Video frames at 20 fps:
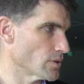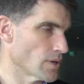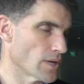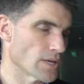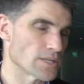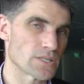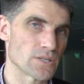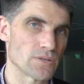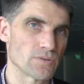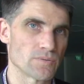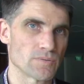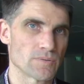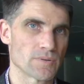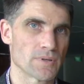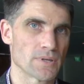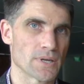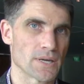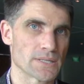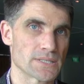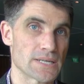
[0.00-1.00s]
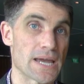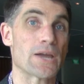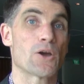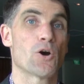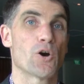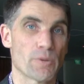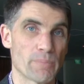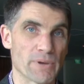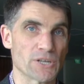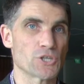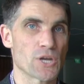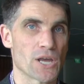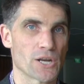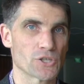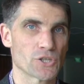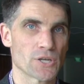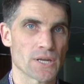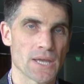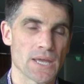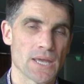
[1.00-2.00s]
as you take on a big
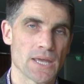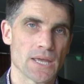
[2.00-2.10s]
challenge.